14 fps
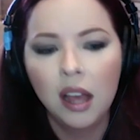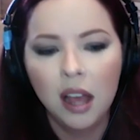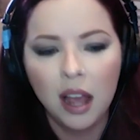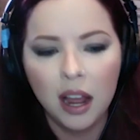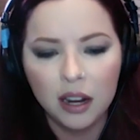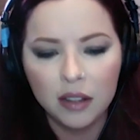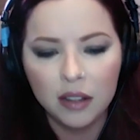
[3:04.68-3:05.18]

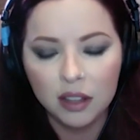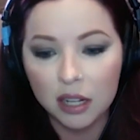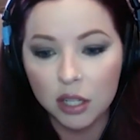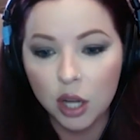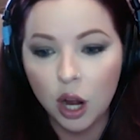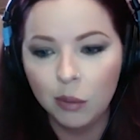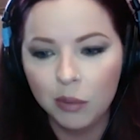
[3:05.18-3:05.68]
and I think that
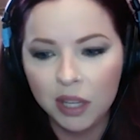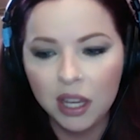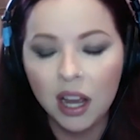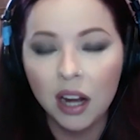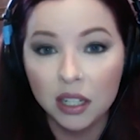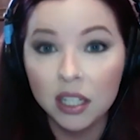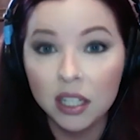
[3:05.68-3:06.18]
taught me
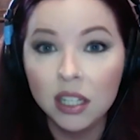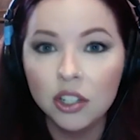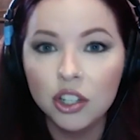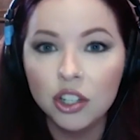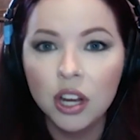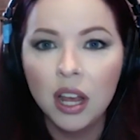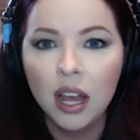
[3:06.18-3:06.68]
how to
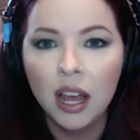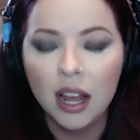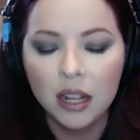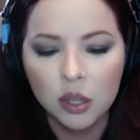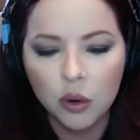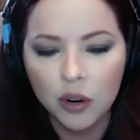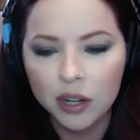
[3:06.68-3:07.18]
teach.
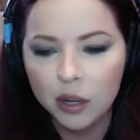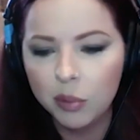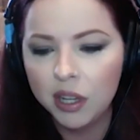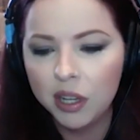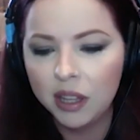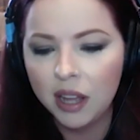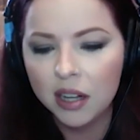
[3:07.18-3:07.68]
And so I ended up
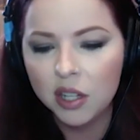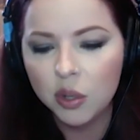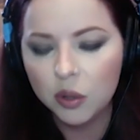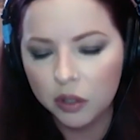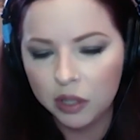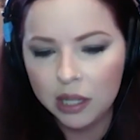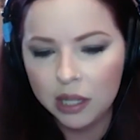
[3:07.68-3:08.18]
putting that into a
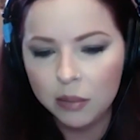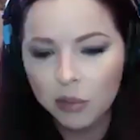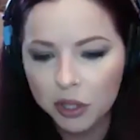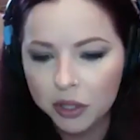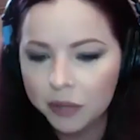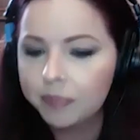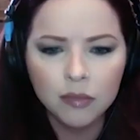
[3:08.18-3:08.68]
little
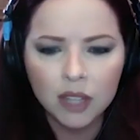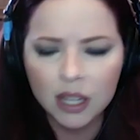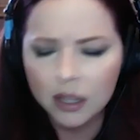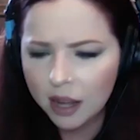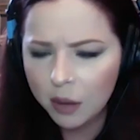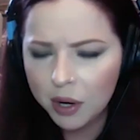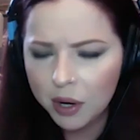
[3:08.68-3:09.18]
ebook,
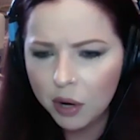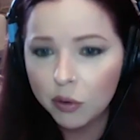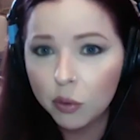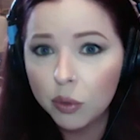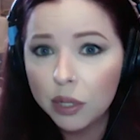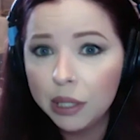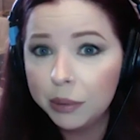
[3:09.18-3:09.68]
and that went over
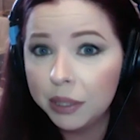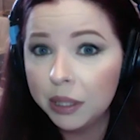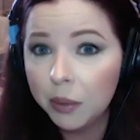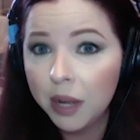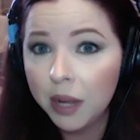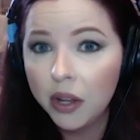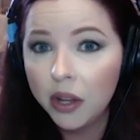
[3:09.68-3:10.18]
really, really
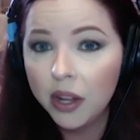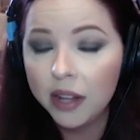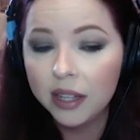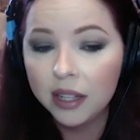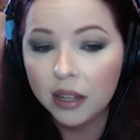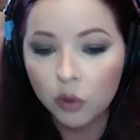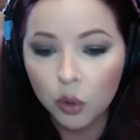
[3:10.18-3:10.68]
well. And
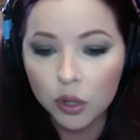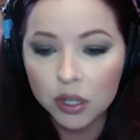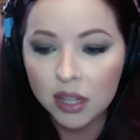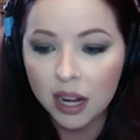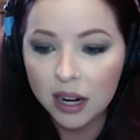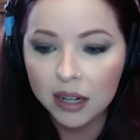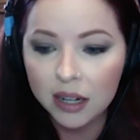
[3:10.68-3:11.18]
then of course
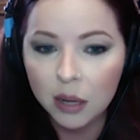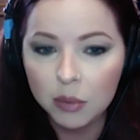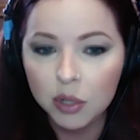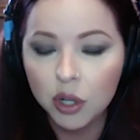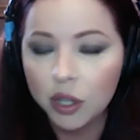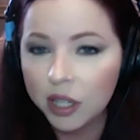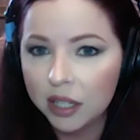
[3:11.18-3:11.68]
that ended up
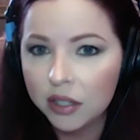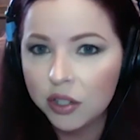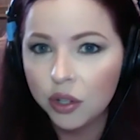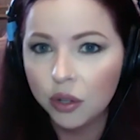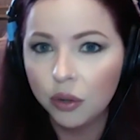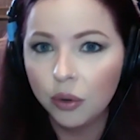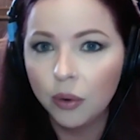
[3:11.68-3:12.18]
turning
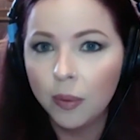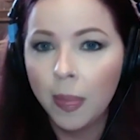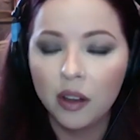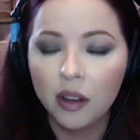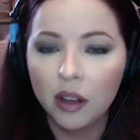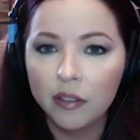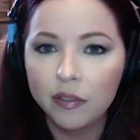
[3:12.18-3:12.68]
into
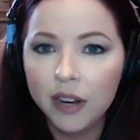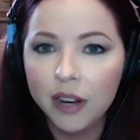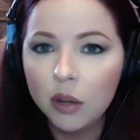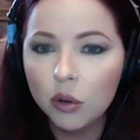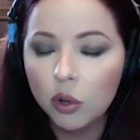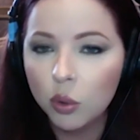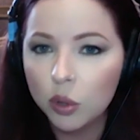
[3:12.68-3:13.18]
a
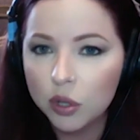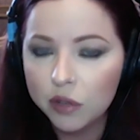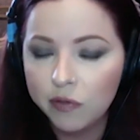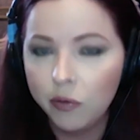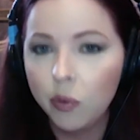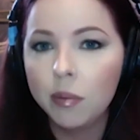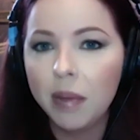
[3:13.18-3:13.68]
video course
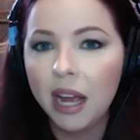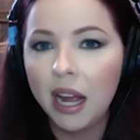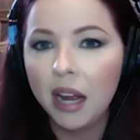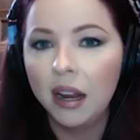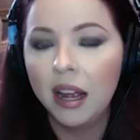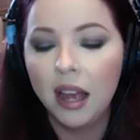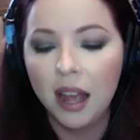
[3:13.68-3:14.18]
format.
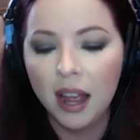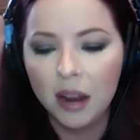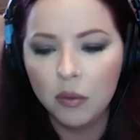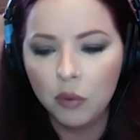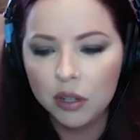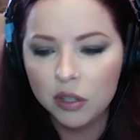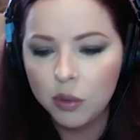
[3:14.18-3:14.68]
And
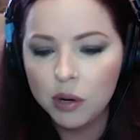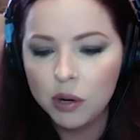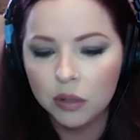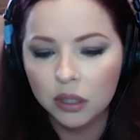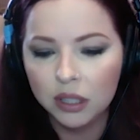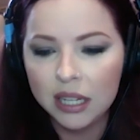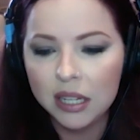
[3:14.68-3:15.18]
once we
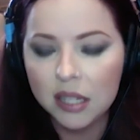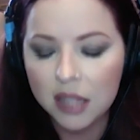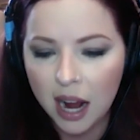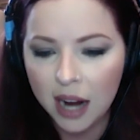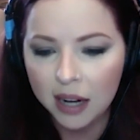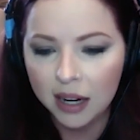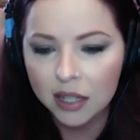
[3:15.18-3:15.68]
released
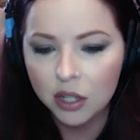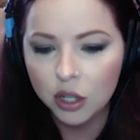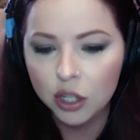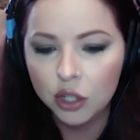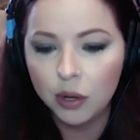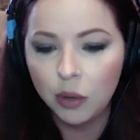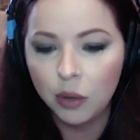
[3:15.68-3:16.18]
that and I
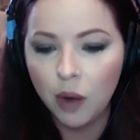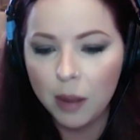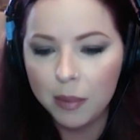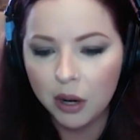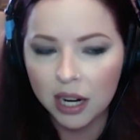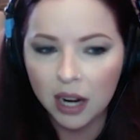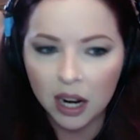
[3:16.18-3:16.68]
started doing
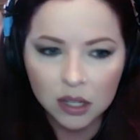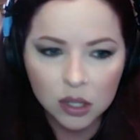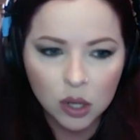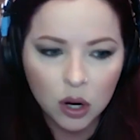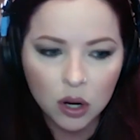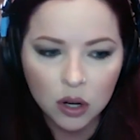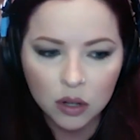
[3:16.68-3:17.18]
webinars, I
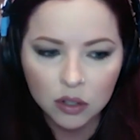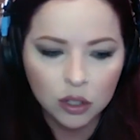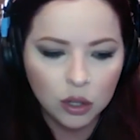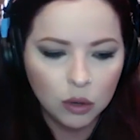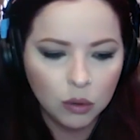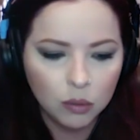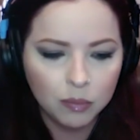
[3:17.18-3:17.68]
saw, you
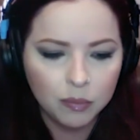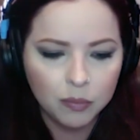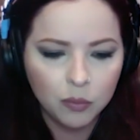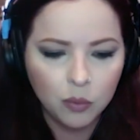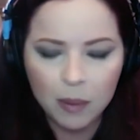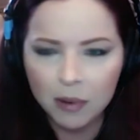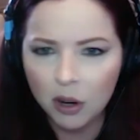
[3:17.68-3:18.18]
know,
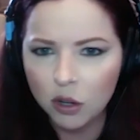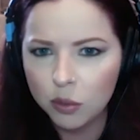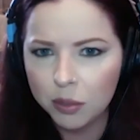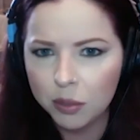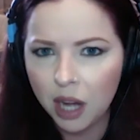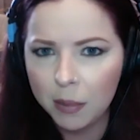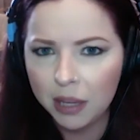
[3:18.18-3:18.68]
webinars were
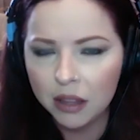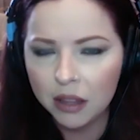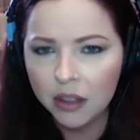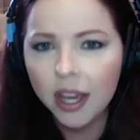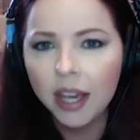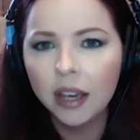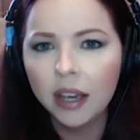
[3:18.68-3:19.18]
becoming a
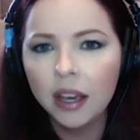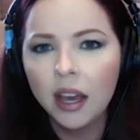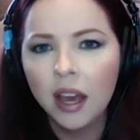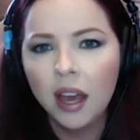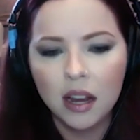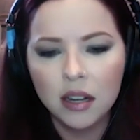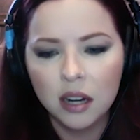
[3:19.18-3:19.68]
thing.
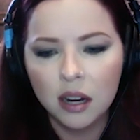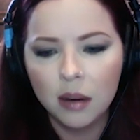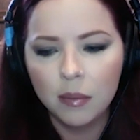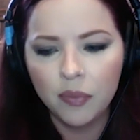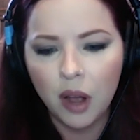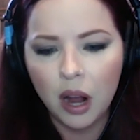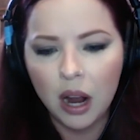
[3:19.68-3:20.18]
And,
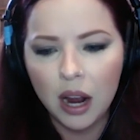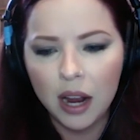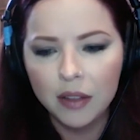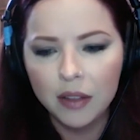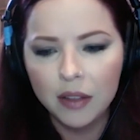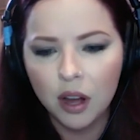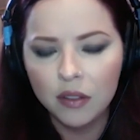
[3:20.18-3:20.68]
um, I
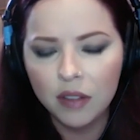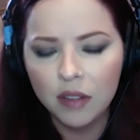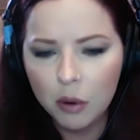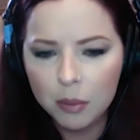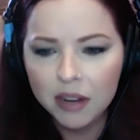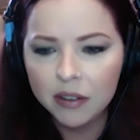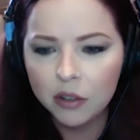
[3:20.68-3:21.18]
thought that
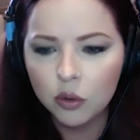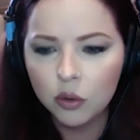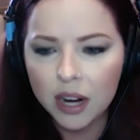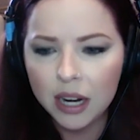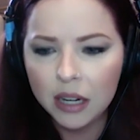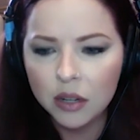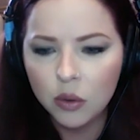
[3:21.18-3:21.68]
would be a
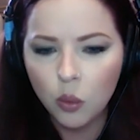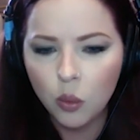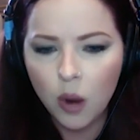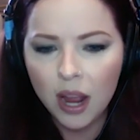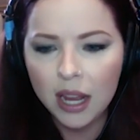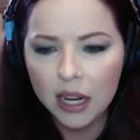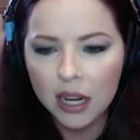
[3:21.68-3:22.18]
great
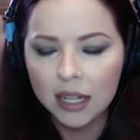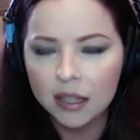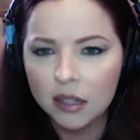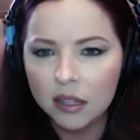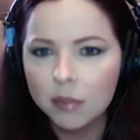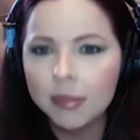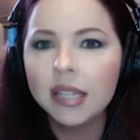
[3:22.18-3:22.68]
way to get
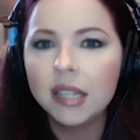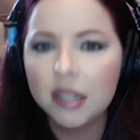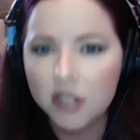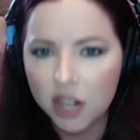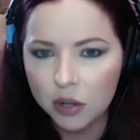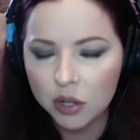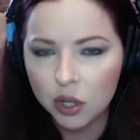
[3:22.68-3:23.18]
this message
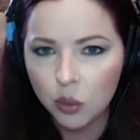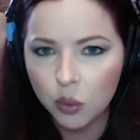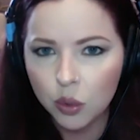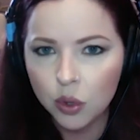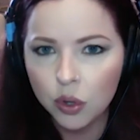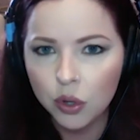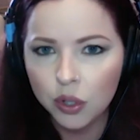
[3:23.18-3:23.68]
out to the
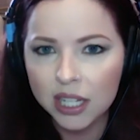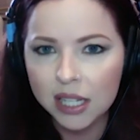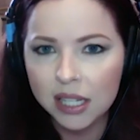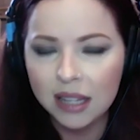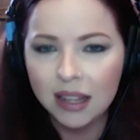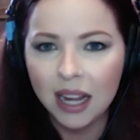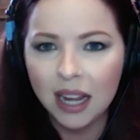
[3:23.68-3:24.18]
world, is
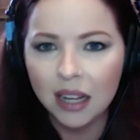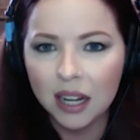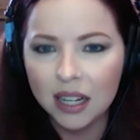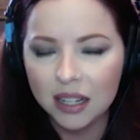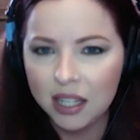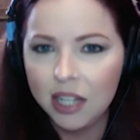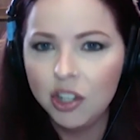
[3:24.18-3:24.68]
in that
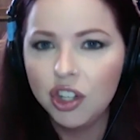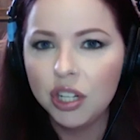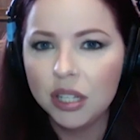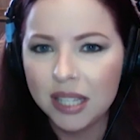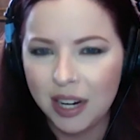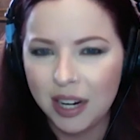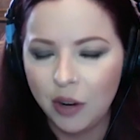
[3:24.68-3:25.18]
kind of teaching
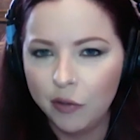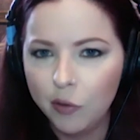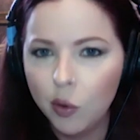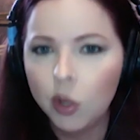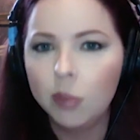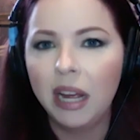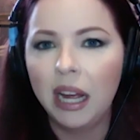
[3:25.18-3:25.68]
style
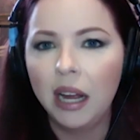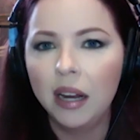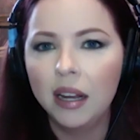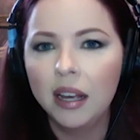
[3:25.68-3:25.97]
format.